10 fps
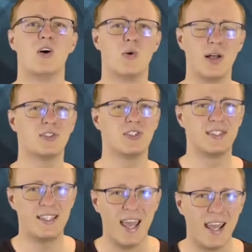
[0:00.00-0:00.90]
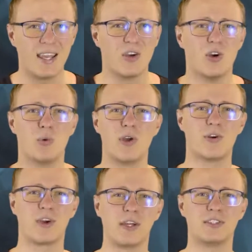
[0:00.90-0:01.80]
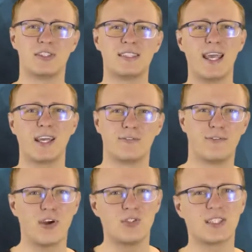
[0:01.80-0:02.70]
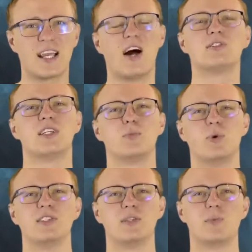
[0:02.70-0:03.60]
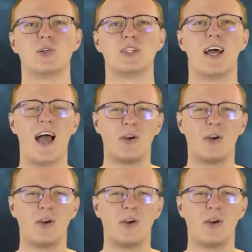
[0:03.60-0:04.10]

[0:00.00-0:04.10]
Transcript: Well, today we are going to take those counting principles